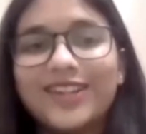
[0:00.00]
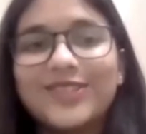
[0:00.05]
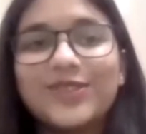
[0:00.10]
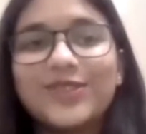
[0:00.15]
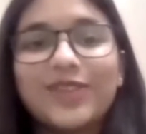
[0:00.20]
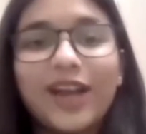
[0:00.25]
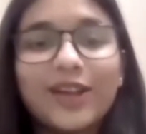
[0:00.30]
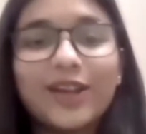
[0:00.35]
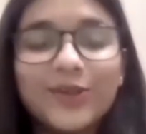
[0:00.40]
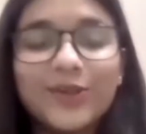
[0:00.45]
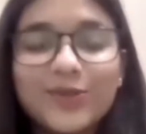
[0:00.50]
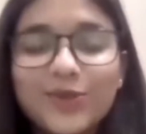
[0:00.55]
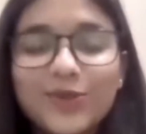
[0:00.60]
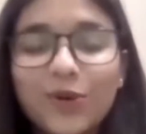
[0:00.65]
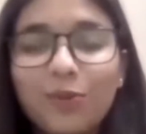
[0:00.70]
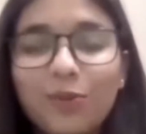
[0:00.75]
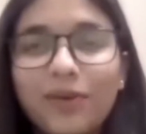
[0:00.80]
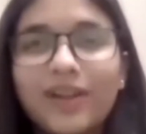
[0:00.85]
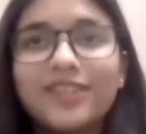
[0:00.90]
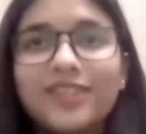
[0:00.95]
So thank you so
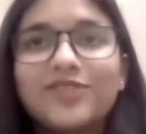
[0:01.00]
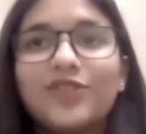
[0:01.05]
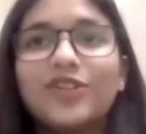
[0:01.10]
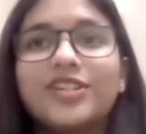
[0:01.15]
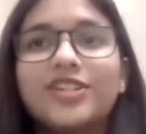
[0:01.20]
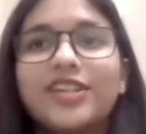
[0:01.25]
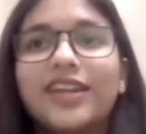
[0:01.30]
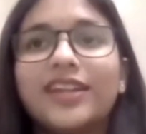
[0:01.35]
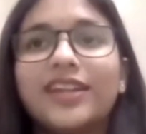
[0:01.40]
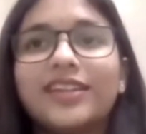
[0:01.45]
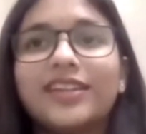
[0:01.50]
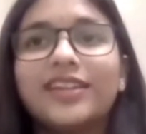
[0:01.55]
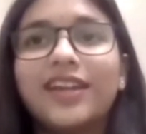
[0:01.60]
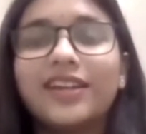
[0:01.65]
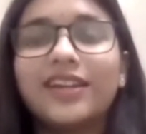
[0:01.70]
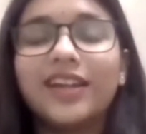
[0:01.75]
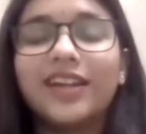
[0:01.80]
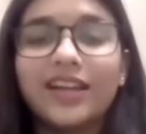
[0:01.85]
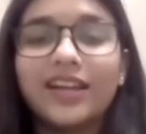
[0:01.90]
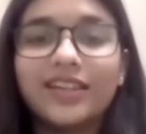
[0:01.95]
much for sharing that.
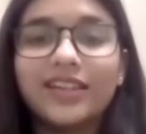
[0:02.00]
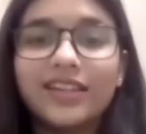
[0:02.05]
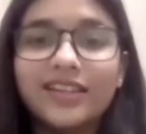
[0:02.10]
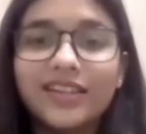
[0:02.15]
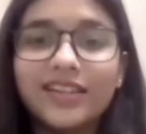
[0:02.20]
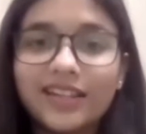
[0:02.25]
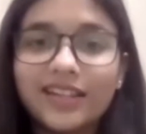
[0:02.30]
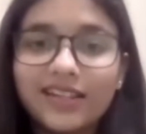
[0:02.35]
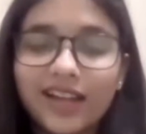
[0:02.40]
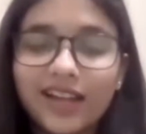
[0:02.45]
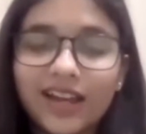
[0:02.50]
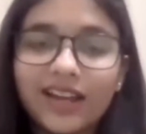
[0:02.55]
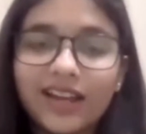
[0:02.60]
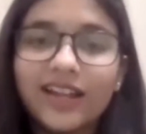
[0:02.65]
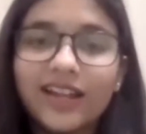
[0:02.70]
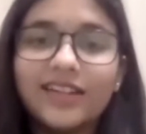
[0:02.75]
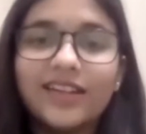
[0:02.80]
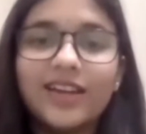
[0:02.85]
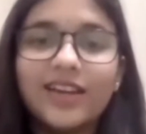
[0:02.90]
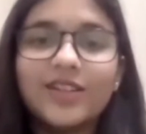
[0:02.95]
And I think the entire
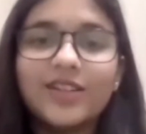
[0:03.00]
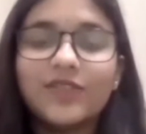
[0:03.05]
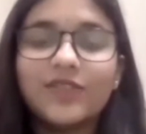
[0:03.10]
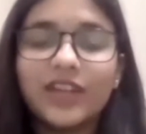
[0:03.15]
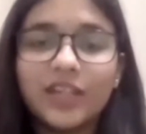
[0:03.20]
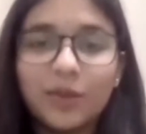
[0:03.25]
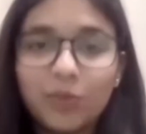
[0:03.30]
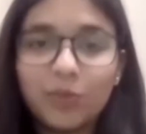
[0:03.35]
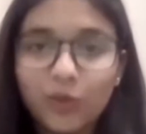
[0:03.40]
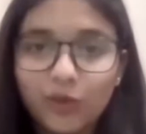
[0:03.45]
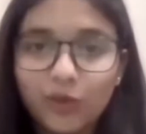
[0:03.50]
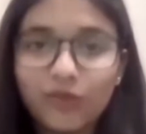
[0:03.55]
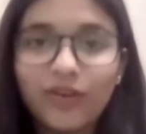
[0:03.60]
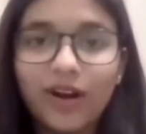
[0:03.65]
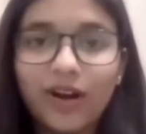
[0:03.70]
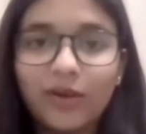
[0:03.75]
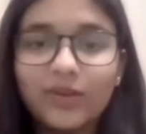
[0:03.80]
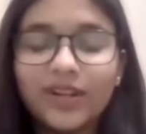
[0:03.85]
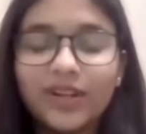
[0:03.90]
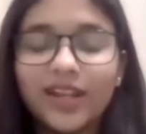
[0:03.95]
idea is very
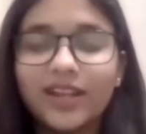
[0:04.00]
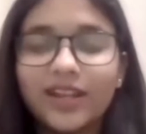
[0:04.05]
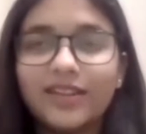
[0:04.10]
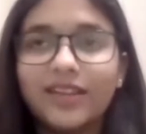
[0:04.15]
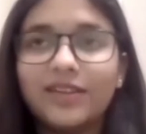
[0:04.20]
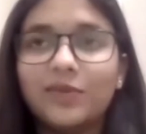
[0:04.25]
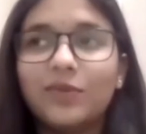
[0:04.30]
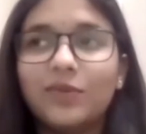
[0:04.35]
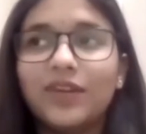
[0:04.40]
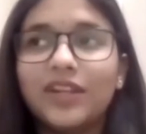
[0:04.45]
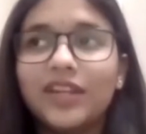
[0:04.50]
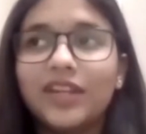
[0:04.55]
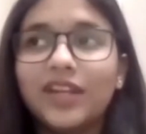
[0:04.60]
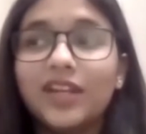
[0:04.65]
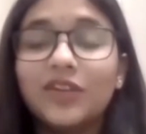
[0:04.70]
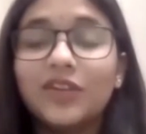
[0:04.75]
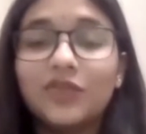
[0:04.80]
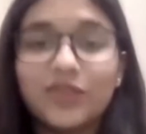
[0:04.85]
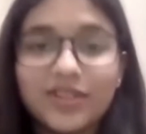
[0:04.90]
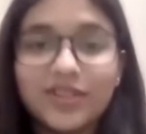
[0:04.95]
profound and very
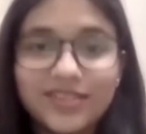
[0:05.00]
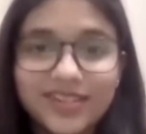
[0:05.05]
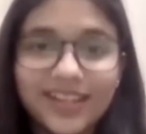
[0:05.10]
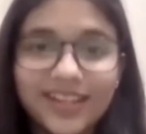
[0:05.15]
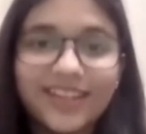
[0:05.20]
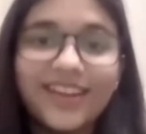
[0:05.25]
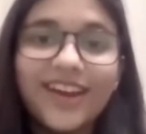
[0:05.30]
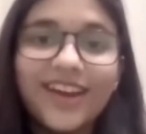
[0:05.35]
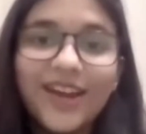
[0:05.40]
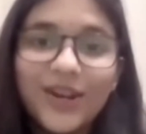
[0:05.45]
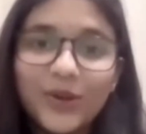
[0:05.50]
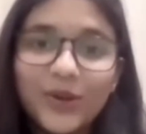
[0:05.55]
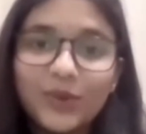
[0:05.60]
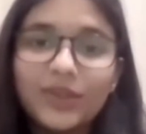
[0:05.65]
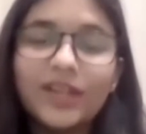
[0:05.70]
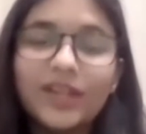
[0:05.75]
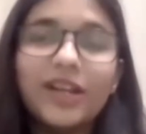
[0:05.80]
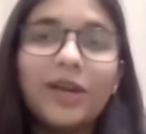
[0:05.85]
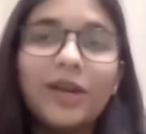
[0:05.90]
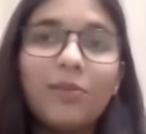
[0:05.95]
interesting to
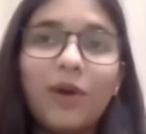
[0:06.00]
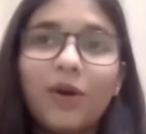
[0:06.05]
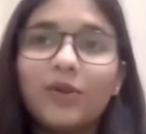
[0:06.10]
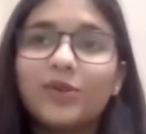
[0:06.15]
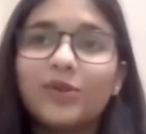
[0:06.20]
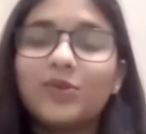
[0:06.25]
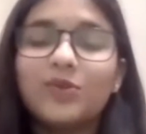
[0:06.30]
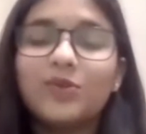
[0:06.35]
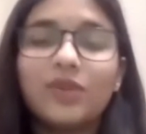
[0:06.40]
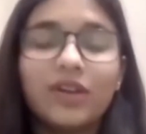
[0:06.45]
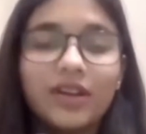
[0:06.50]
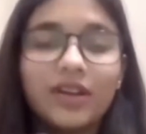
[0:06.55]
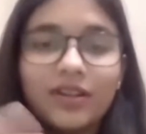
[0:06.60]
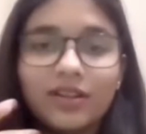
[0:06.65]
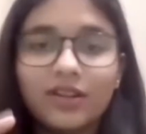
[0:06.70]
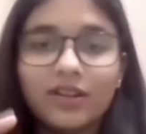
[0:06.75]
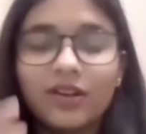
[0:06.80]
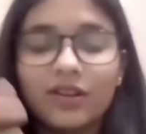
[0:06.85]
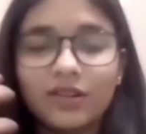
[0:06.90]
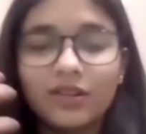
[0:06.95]
think about,
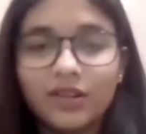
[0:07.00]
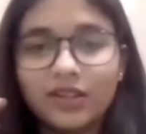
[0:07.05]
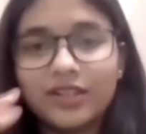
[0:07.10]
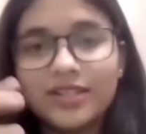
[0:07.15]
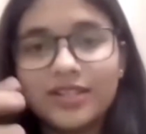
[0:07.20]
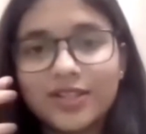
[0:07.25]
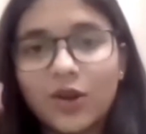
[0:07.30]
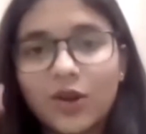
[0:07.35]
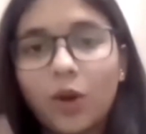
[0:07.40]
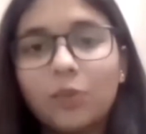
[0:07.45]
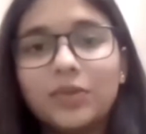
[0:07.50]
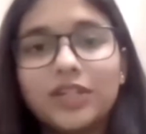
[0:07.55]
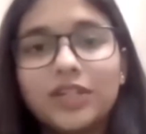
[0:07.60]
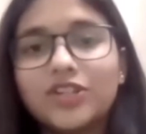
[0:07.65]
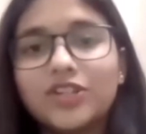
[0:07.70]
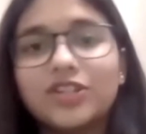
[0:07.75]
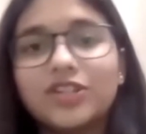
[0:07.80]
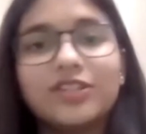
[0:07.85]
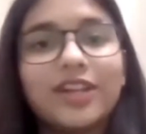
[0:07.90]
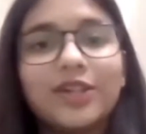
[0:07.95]
this
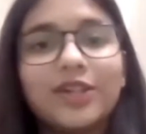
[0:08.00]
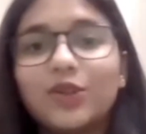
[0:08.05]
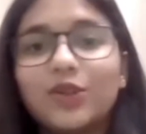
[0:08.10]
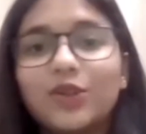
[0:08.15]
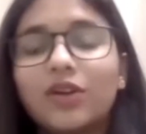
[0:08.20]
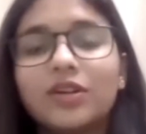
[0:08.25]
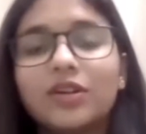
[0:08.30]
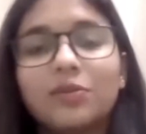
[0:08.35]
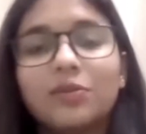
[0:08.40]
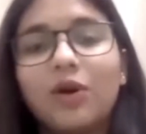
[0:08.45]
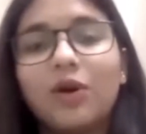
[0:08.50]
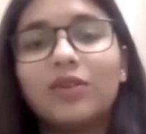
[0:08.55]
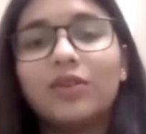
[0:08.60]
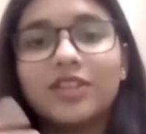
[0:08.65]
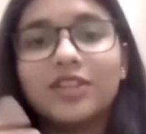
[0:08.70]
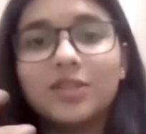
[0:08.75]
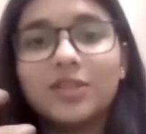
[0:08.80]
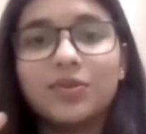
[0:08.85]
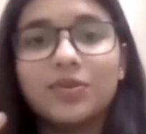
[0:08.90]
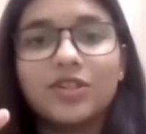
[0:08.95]
combination that you talked about, the
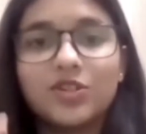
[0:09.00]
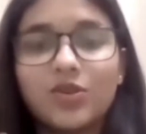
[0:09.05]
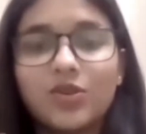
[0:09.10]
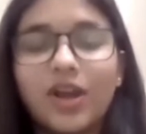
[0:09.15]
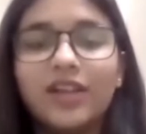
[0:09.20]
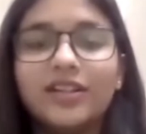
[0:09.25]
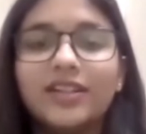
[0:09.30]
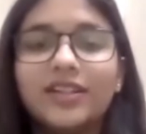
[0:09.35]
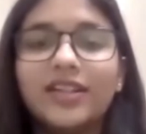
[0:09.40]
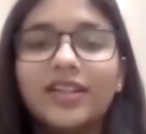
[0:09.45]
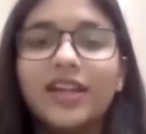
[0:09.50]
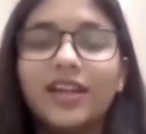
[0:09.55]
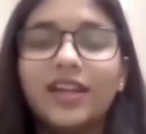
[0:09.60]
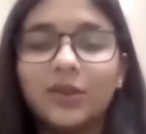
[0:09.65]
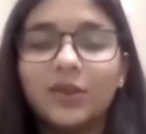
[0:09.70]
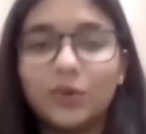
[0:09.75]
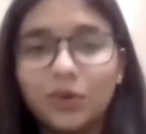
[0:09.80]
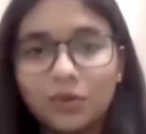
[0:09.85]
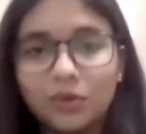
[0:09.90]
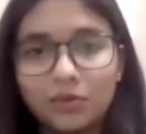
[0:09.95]
spirituality and,
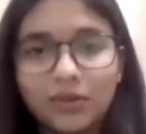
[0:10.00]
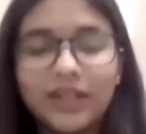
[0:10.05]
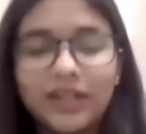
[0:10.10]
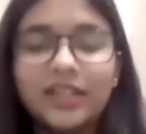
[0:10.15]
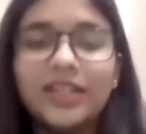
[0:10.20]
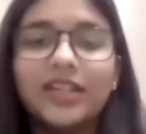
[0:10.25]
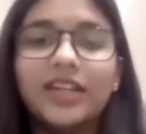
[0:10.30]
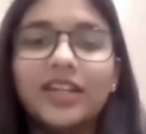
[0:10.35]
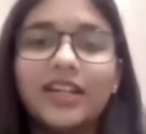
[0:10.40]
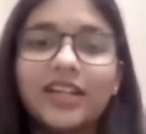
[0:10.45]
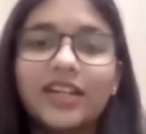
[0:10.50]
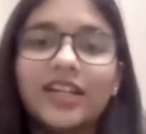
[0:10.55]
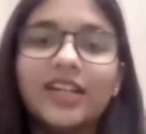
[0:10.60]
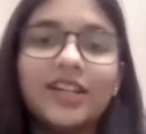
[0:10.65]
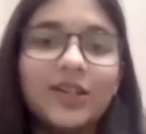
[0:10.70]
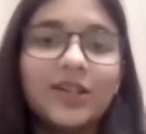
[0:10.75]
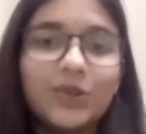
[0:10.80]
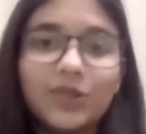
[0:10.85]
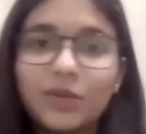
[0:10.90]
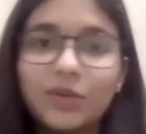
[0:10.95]
integrating it
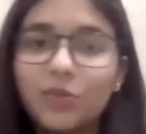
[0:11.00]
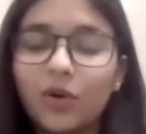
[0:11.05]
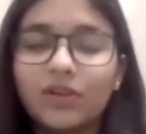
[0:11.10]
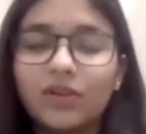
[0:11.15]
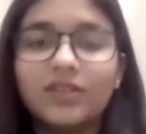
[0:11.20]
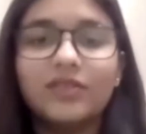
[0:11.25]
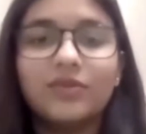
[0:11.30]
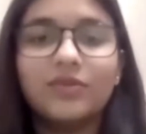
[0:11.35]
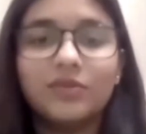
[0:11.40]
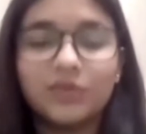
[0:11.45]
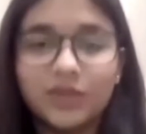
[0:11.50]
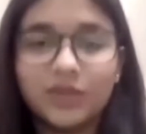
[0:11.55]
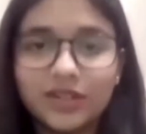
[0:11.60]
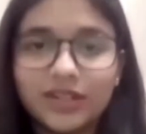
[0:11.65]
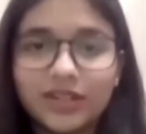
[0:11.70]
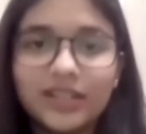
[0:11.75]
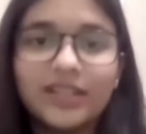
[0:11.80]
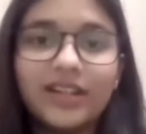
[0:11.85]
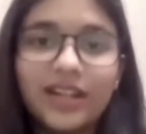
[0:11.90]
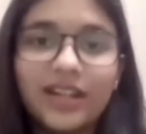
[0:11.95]
into the modern world
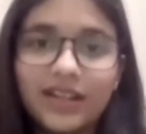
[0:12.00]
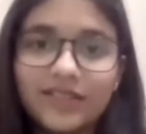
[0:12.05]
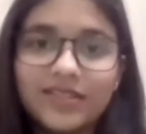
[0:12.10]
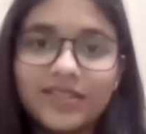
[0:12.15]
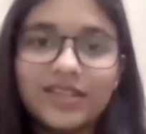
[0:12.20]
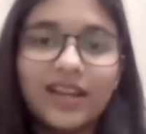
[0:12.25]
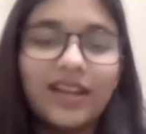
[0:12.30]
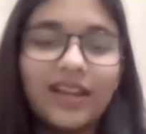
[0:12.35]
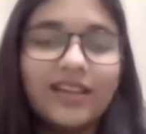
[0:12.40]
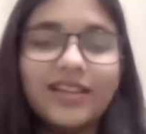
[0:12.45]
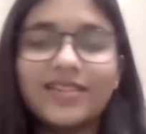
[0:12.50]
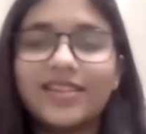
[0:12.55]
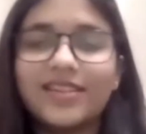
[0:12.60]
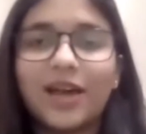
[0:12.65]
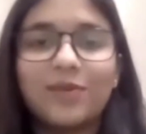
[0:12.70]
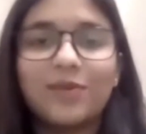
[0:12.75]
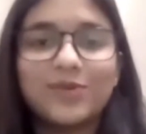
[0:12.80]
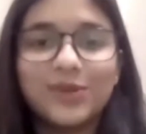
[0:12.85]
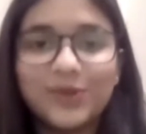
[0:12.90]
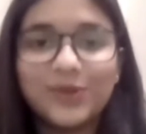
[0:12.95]
and the lifestyle. It's
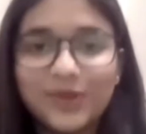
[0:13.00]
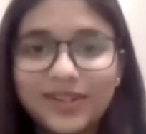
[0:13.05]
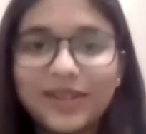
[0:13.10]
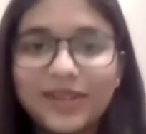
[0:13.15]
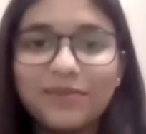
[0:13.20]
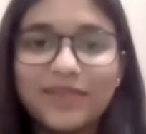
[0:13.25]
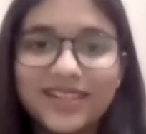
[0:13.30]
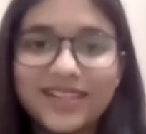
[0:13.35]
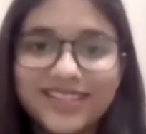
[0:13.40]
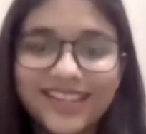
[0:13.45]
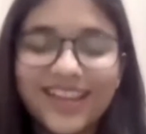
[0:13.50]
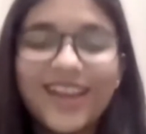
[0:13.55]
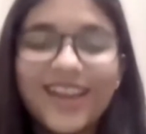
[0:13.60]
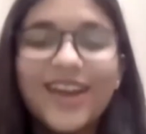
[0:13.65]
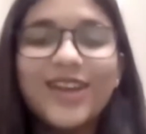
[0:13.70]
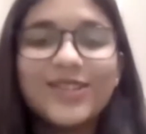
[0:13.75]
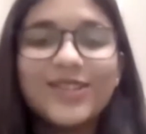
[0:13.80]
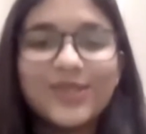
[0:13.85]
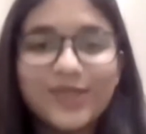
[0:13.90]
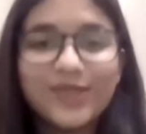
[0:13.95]
absolutely amazing.
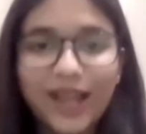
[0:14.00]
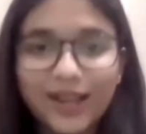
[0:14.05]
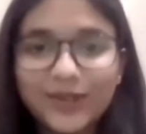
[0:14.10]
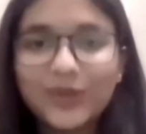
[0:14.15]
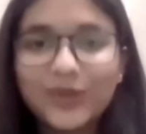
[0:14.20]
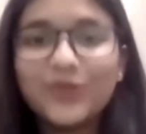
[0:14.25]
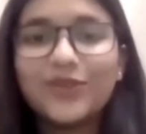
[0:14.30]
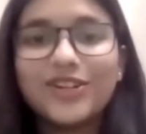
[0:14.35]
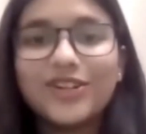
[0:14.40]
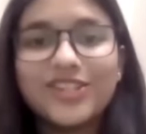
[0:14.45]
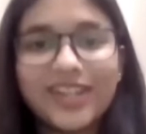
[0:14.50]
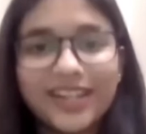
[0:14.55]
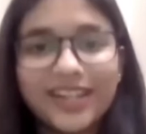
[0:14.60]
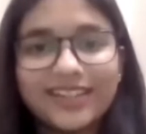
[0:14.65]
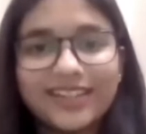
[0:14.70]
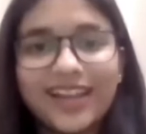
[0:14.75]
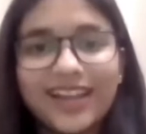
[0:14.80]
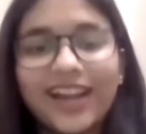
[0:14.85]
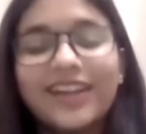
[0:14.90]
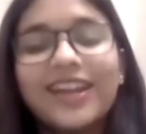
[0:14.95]
So thank you for sharing
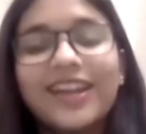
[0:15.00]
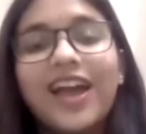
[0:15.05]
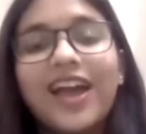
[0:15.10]
that.